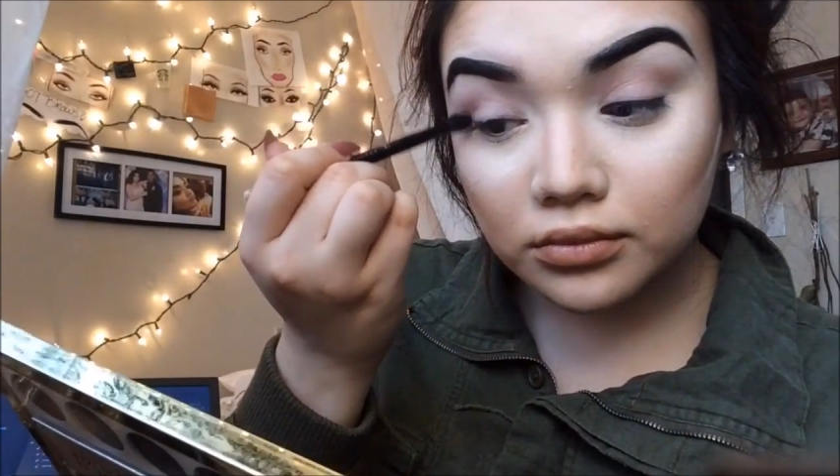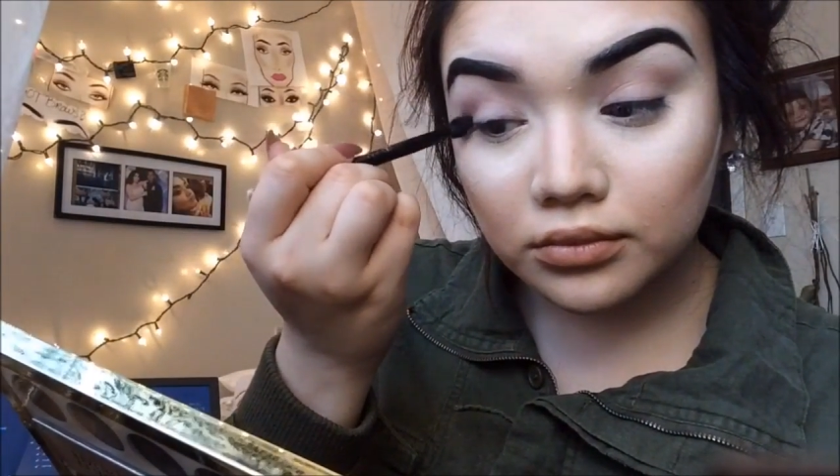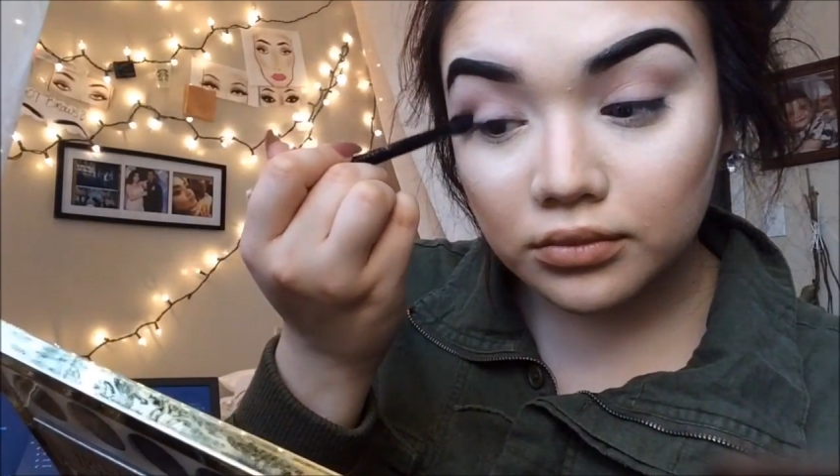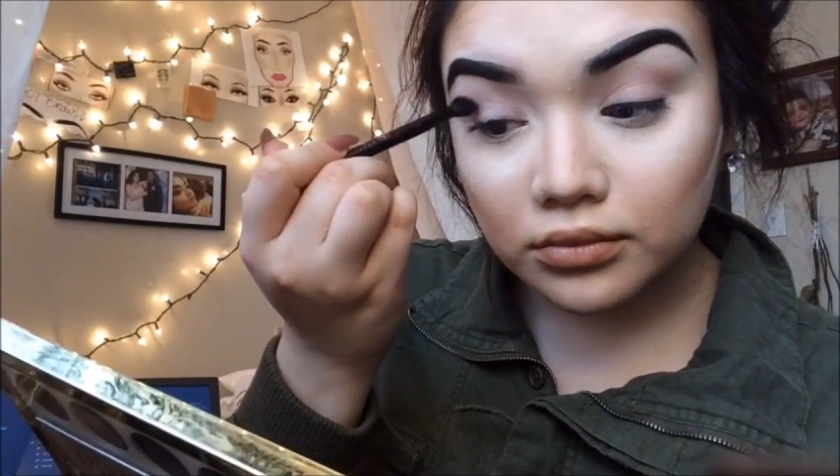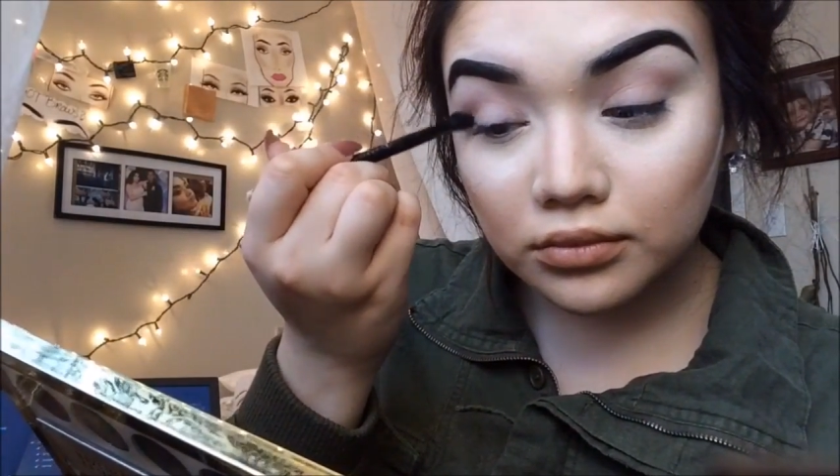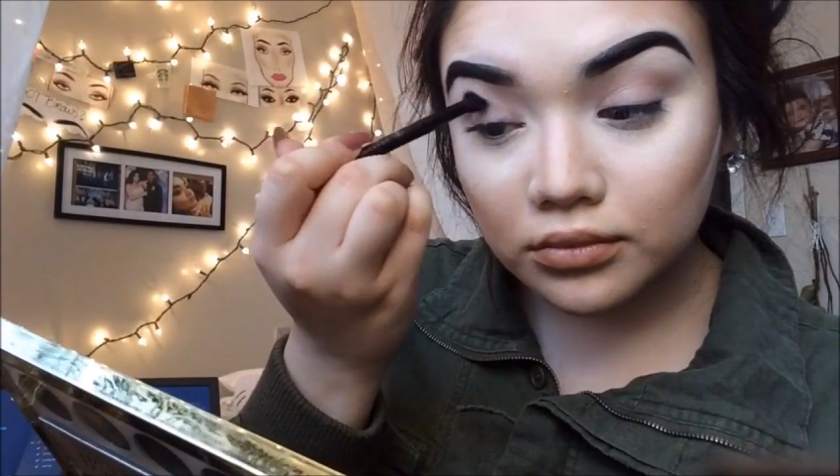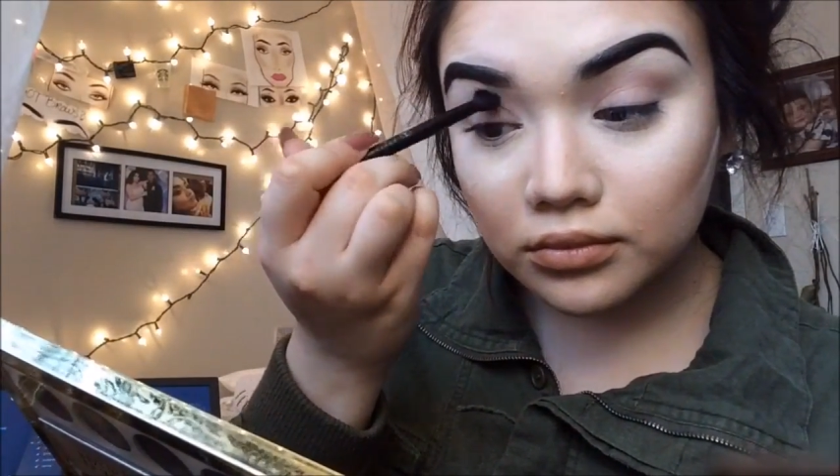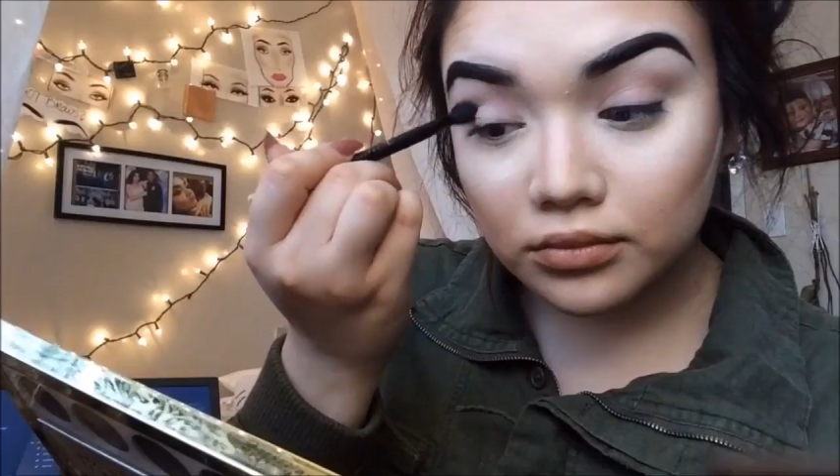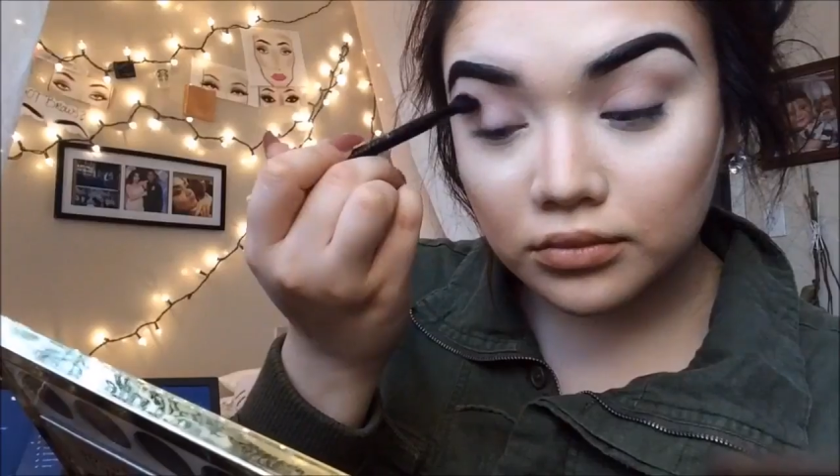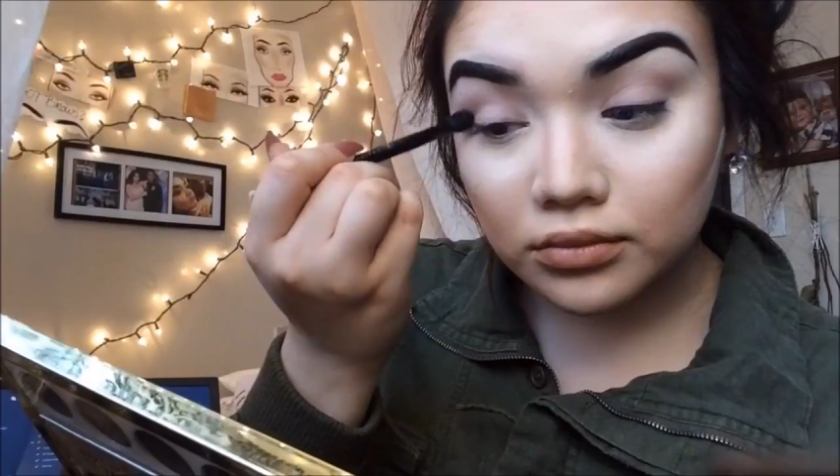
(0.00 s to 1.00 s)
a transitioning
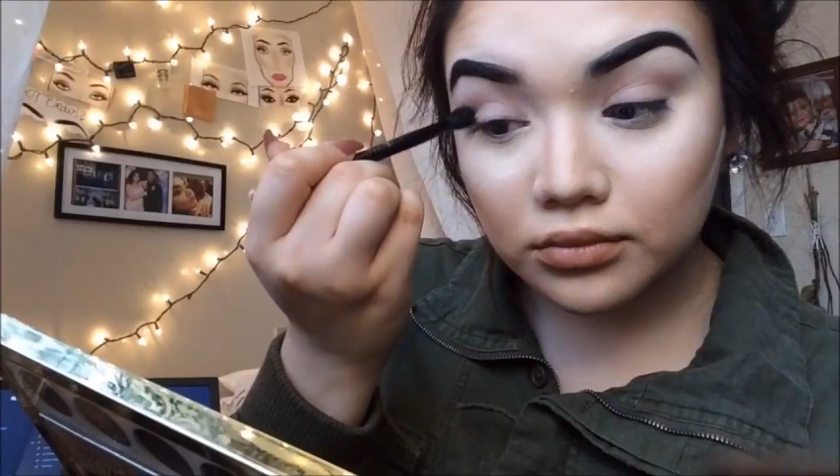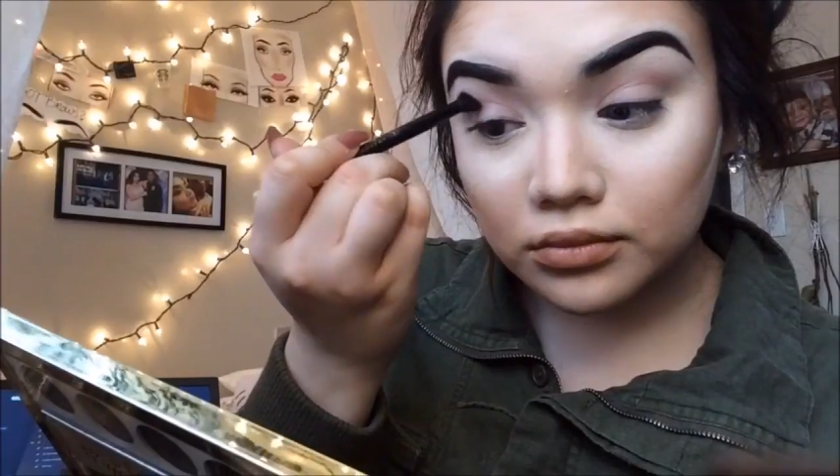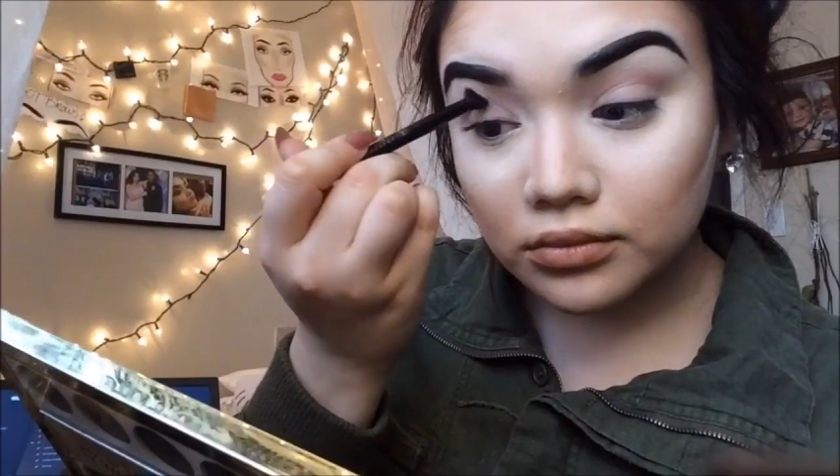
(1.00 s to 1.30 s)
color,